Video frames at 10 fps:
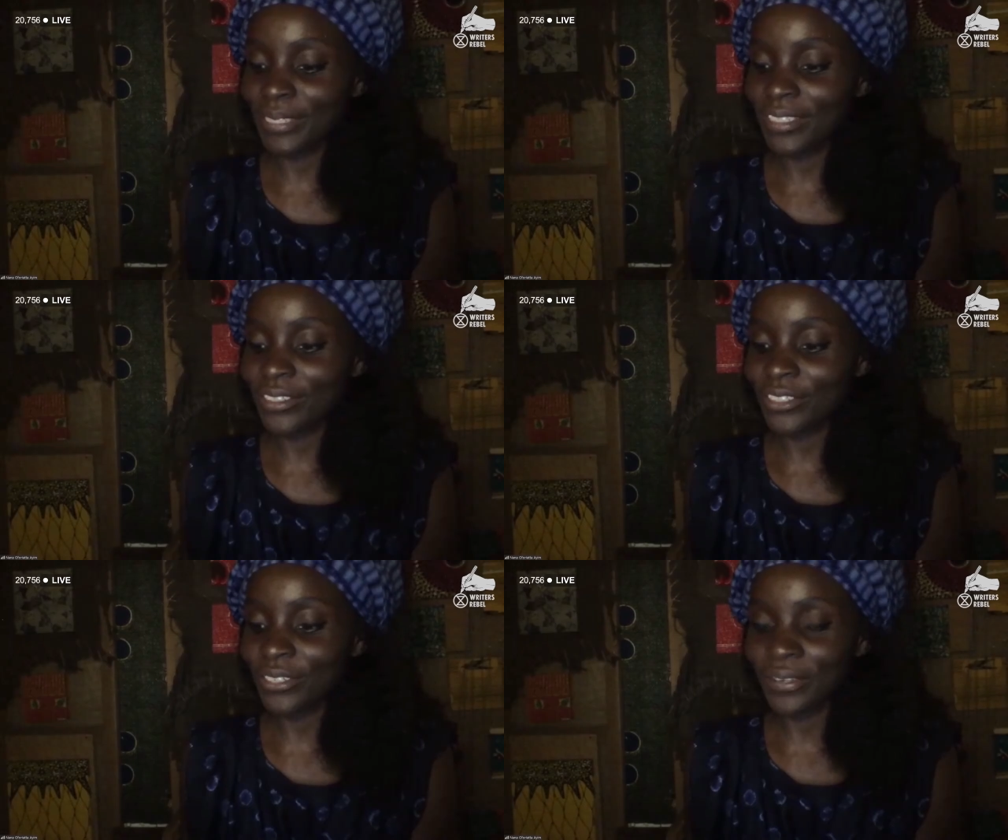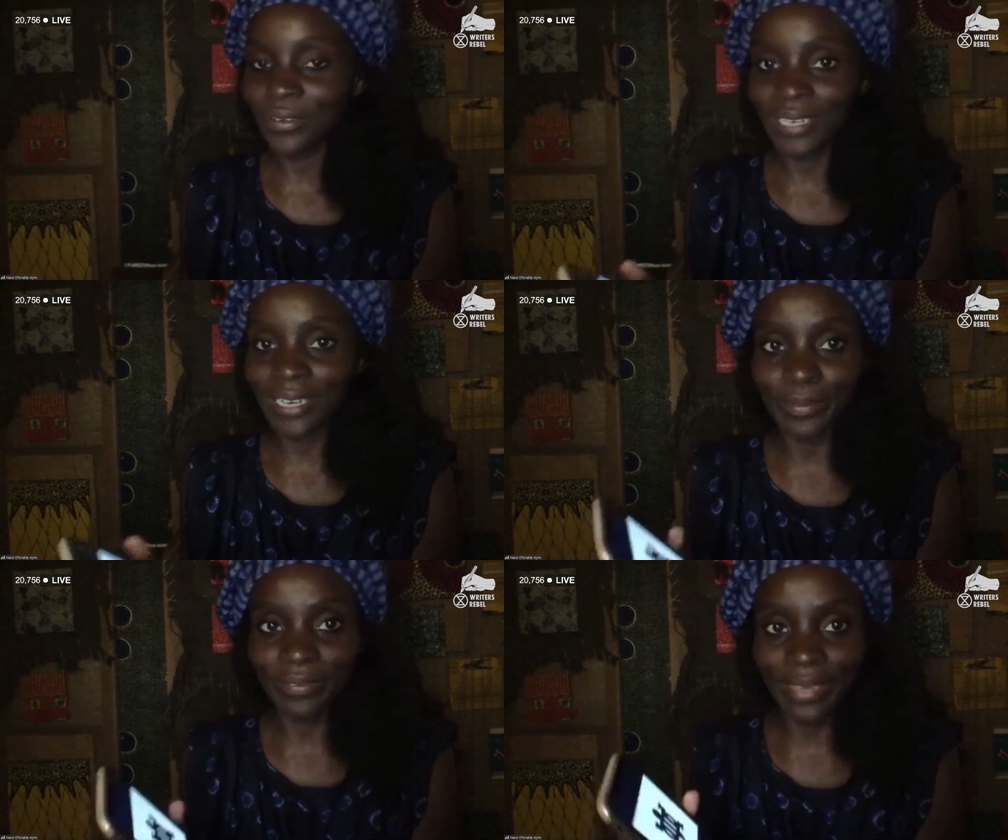wanted to show you a
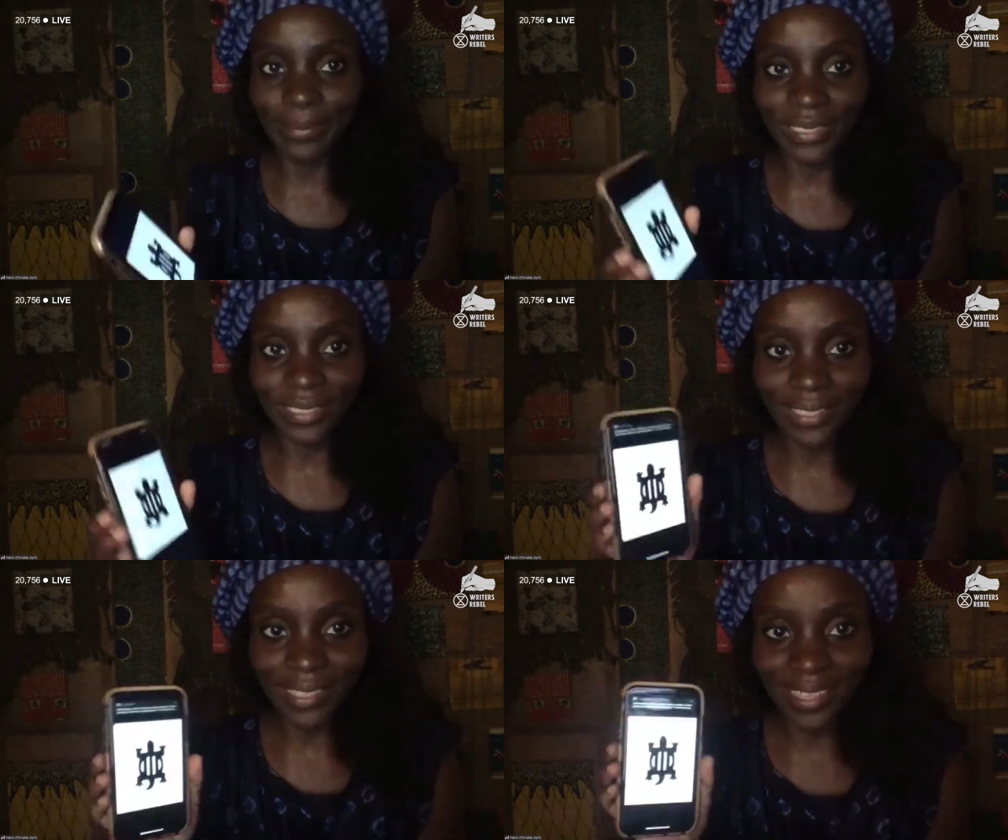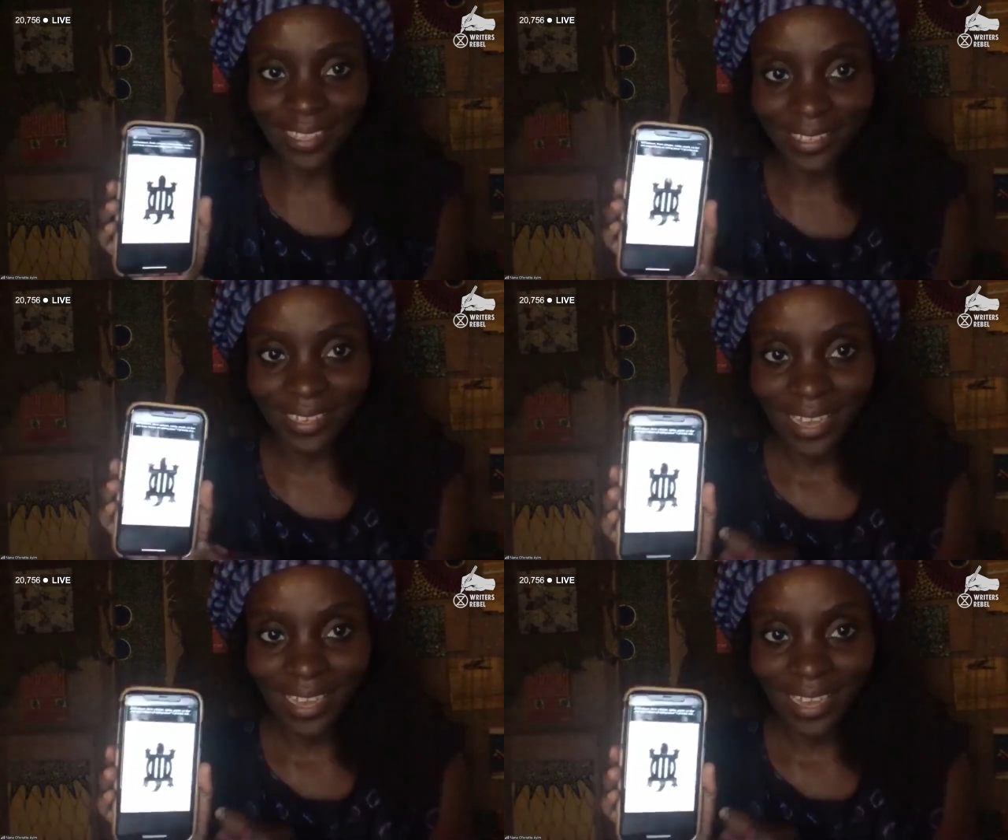couple of images.